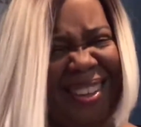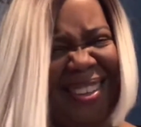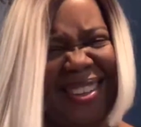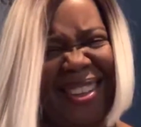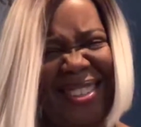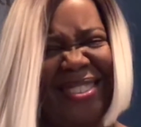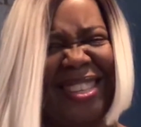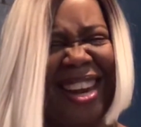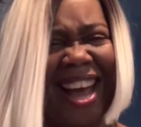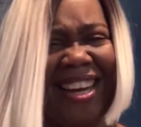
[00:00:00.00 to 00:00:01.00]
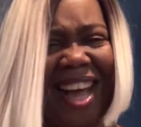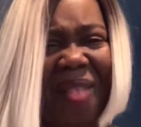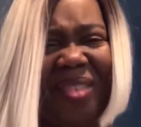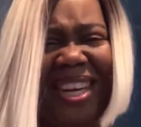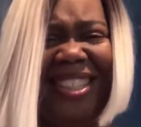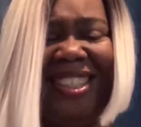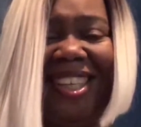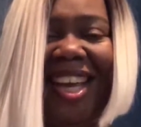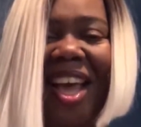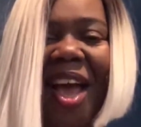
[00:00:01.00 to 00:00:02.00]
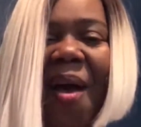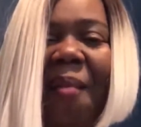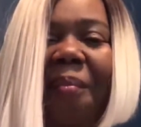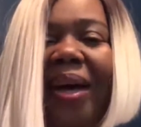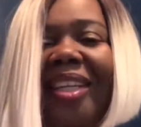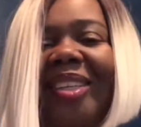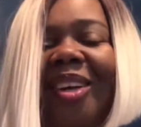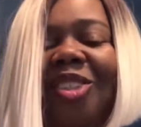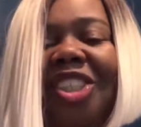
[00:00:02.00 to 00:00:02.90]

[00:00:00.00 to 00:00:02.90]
I know it's an odd combination, but you know,